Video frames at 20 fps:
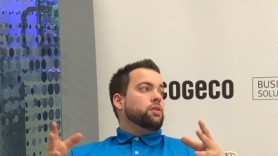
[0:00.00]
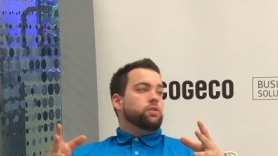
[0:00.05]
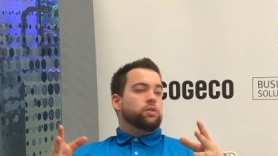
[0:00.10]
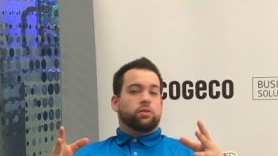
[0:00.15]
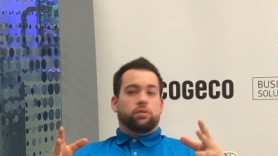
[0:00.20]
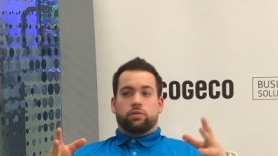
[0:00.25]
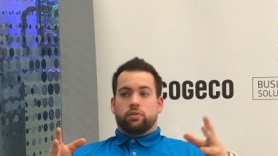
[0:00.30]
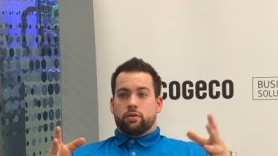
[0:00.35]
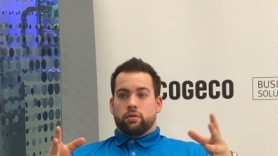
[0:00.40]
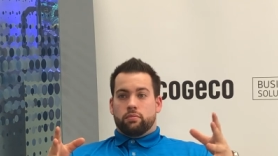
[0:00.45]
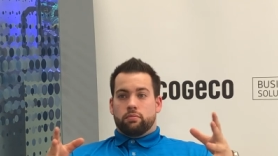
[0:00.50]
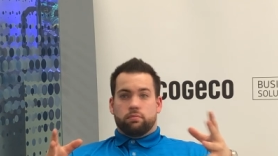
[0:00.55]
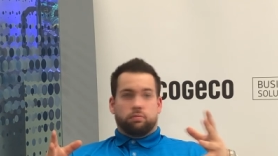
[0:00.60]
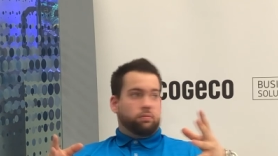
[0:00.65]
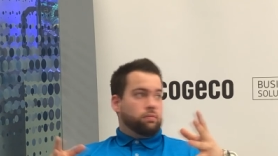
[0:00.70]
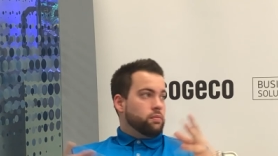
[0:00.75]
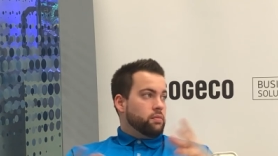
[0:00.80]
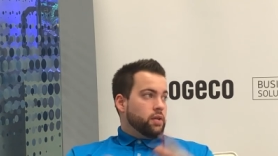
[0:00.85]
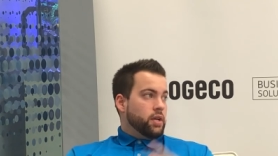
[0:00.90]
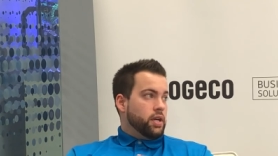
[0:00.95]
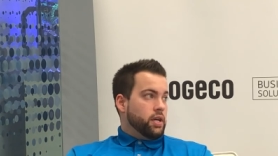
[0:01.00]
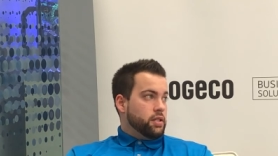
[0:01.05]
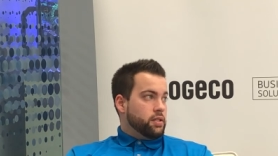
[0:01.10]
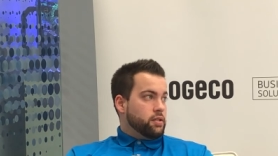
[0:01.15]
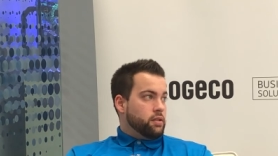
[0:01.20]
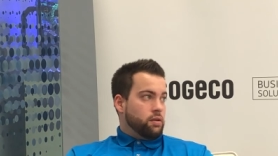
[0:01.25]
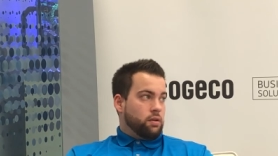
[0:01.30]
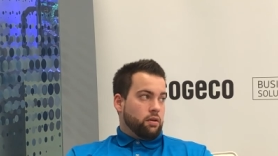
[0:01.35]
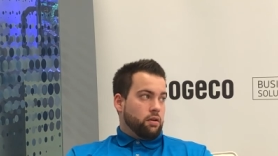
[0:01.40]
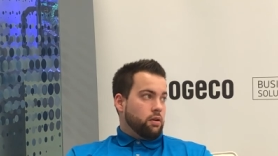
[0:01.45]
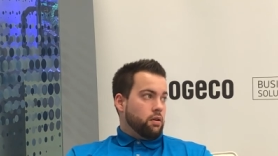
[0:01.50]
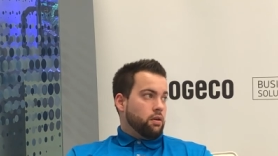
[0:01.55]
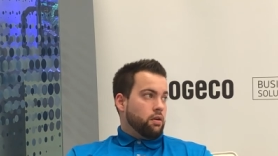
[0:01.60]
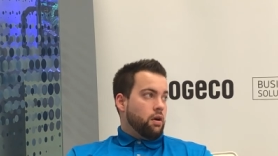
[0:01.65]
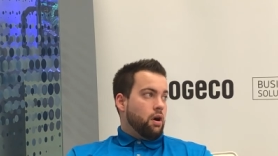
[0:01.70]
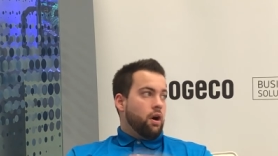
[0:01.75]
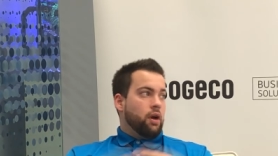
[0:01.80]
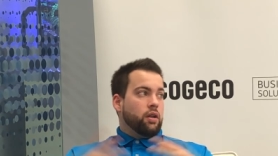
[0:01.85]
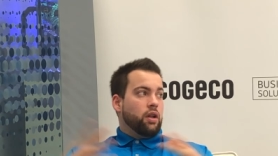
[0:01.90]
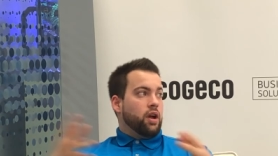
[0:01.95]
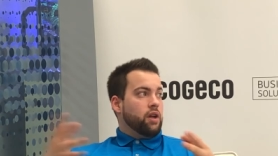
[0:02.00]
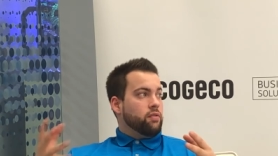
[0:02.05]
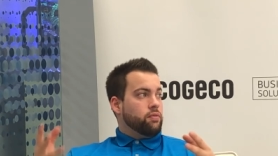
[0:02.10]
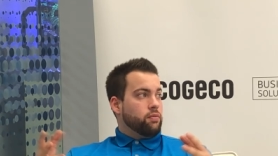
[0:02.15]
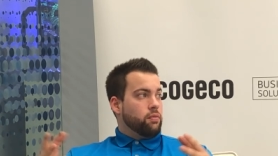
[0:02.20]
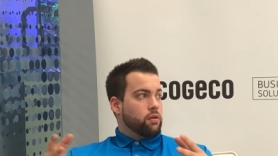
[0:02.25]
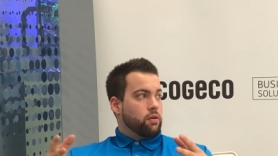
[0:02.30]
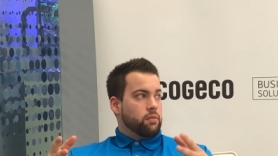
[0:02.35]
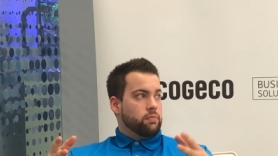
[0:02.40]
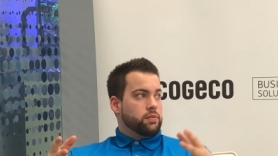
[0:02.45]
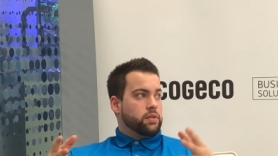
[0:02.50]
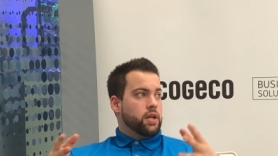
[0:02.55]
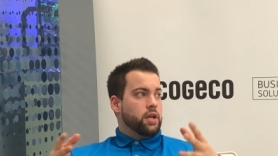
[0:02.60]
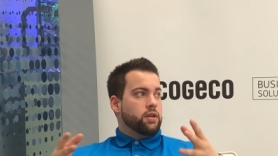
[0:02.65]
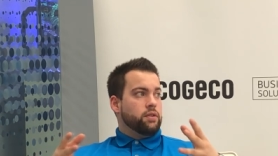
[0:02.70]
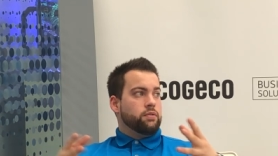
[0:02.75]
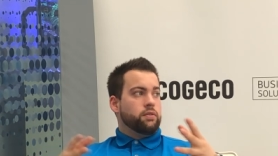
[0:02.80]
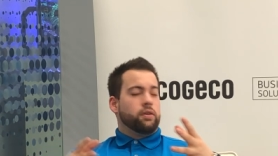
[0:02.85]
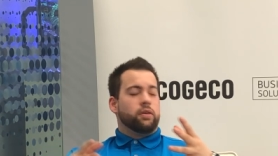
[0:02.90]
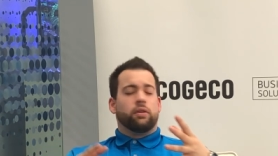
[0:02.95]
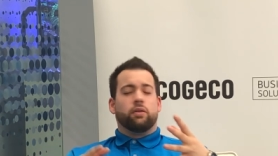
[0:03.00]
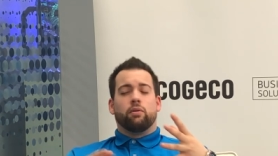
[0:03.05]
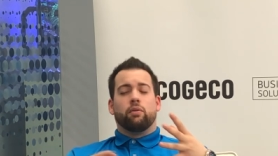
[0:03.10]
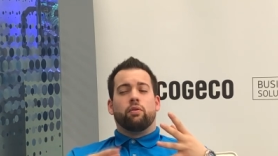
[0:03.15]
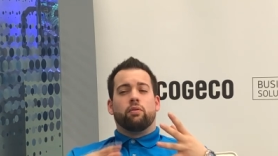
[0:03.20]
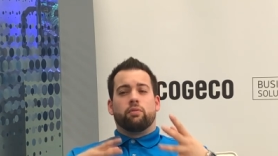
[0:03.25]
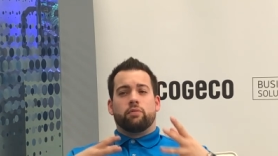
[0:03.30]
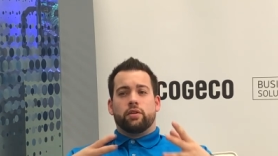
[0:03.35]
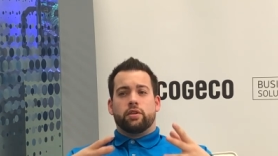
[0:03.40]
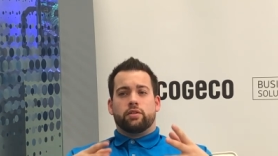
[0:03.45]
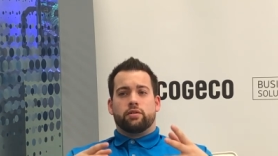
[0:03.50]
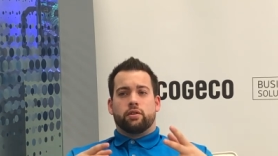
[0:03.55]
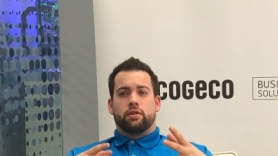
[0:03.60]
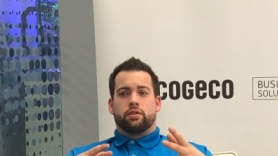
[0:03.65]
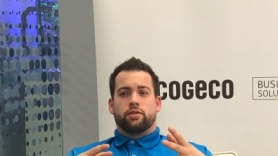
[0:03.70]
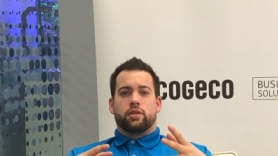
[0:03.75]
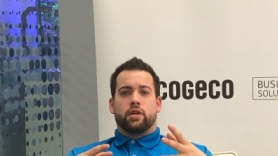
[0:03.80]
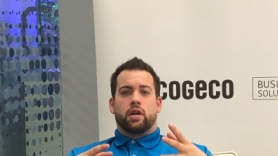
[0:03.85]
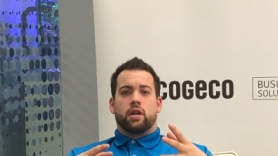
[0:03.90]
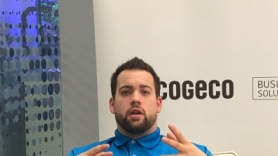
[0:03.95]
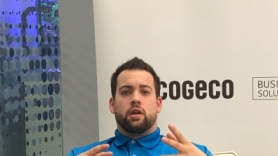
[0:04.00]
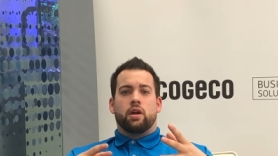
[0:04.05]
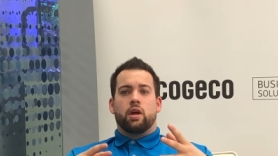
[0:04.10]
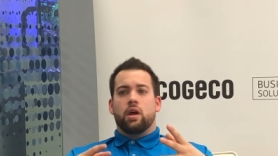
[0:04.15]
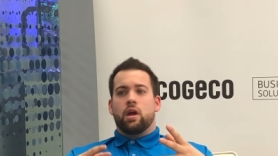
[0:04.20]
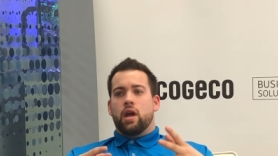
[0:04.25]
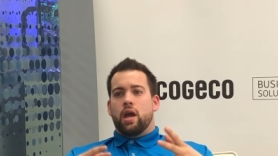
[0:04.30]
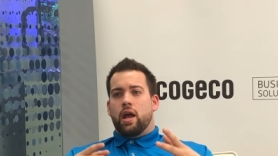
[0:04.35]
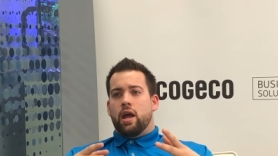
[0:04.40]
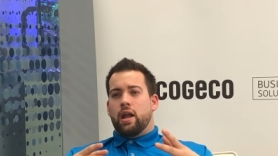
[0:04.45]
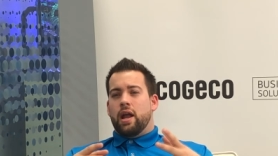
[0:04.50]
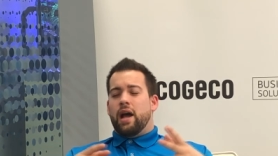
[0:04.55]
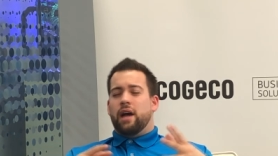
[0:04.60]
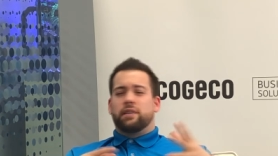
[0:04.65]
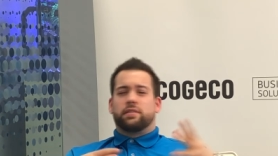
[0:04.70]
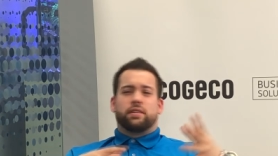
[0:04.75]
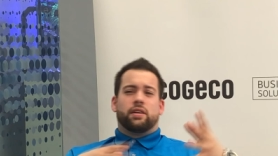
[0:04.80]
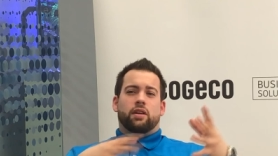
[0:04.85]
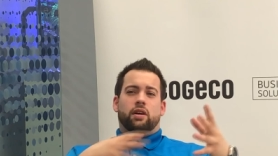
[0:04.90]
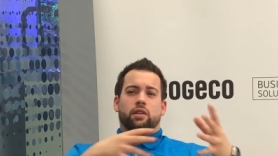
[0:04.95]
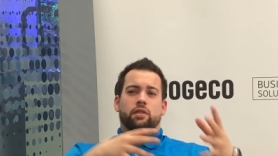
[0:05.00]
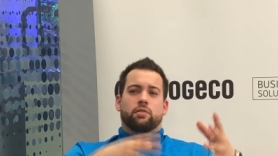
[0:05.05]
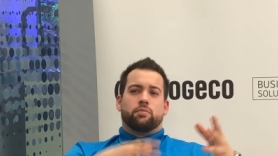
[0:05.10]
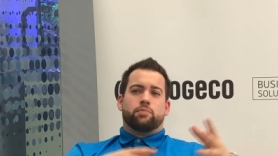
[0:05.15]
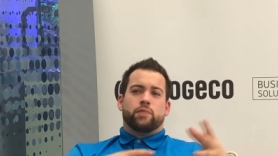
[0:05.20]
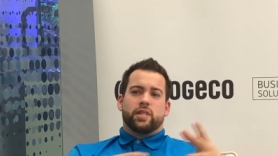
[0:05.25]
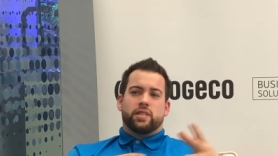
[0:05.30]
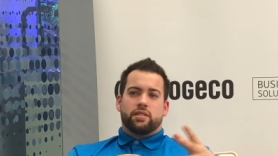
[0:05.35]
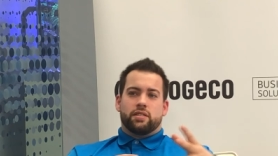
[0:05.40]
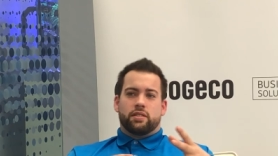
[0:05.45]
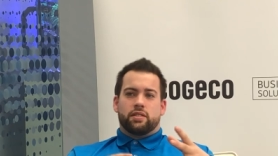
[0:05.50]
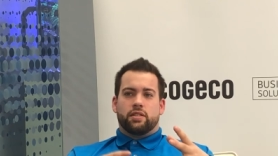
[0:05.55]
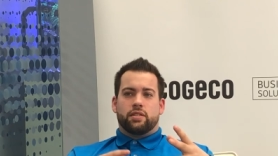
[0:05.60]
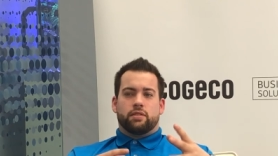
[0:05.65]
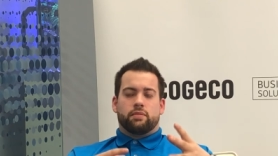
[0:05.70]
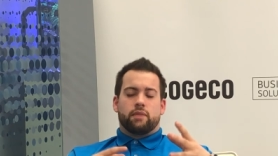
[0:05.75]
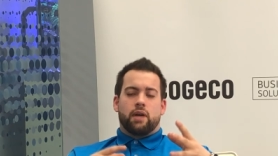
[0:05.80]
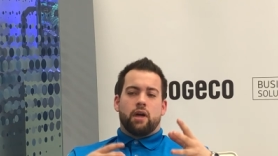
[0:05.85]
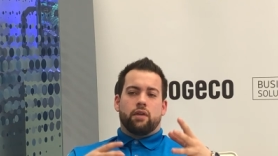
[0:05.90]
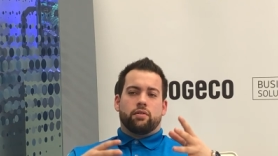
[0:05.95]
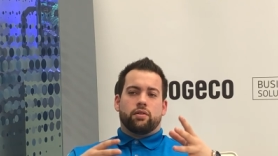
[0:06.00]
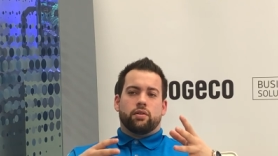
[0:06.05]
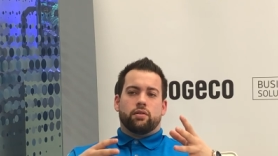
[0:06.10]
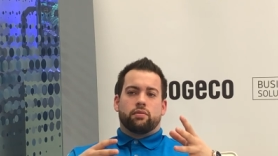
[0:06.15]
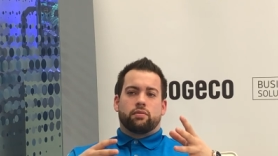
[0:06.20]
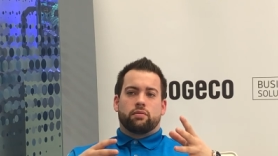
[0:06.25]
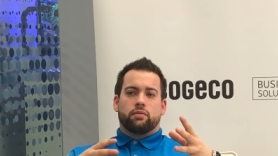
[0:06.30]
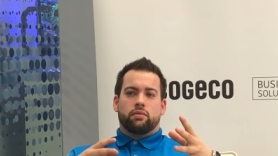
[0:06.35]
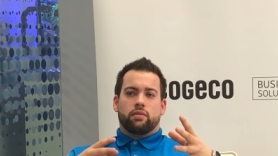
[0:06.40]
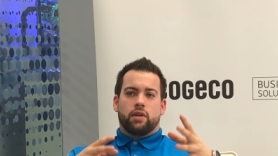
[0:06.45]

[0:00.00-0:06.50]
YouTube, or online forums, and doing your own research and and asking other businesses around you.